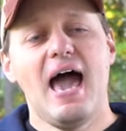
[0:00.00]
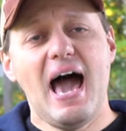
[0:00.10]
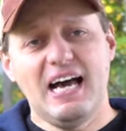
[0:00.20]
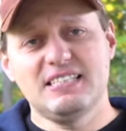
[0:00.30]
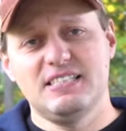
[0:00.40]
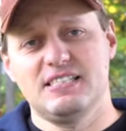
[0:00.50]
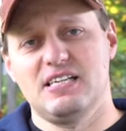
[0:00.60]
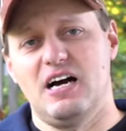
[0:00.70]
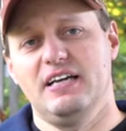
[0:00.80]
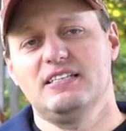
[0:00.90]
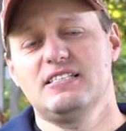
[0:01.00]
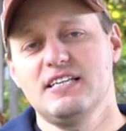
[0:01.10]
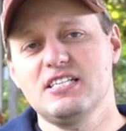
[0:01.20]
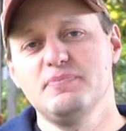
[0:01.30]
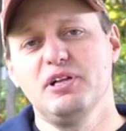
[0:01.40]
As designed,
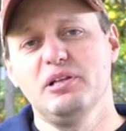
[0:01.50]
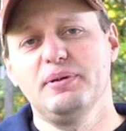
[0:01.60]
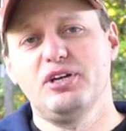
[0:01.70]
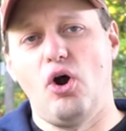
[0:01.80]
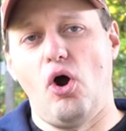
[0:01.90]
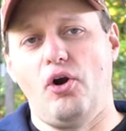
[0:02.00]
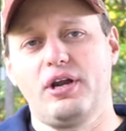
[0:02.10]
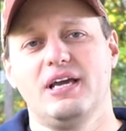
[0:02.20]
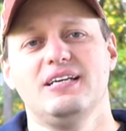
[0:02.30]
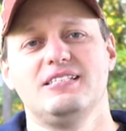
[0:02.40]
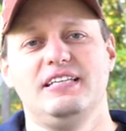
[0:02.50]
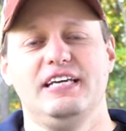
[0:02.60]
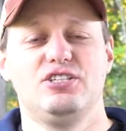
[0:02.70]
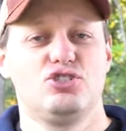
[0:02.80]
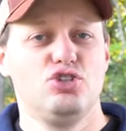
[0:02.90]
6mm arc
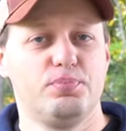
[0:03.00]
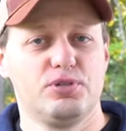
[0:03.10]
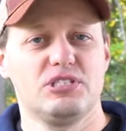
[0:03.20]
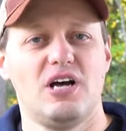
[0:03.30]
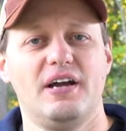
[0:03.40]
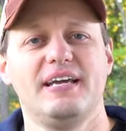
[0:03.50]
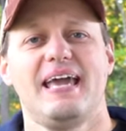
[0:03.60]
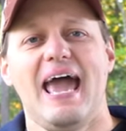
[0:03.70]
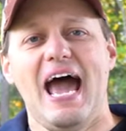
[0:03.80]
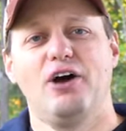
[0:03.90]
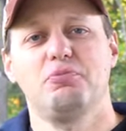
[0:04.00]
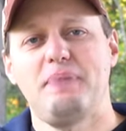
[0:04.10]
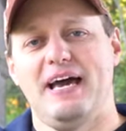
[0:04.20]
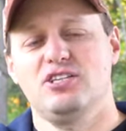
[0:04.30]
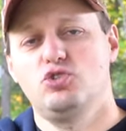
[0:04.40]
stays supersonic out
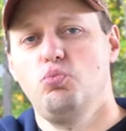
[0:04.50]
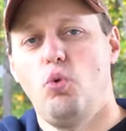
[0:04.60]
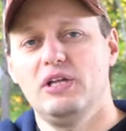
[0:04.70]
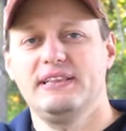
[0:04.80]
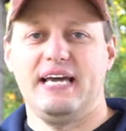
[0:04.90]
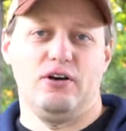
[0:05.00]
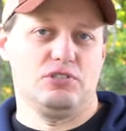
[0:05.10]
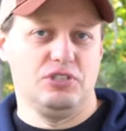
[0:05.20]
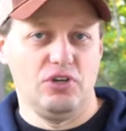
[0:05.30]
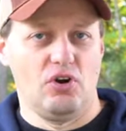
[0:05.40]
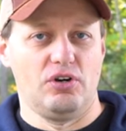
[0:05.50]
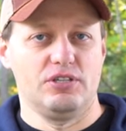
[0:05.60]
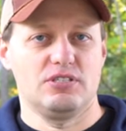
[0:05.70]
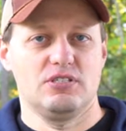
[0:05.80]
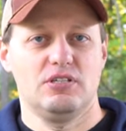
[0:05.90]
past 1,000
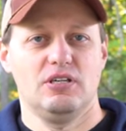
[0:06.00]
yards.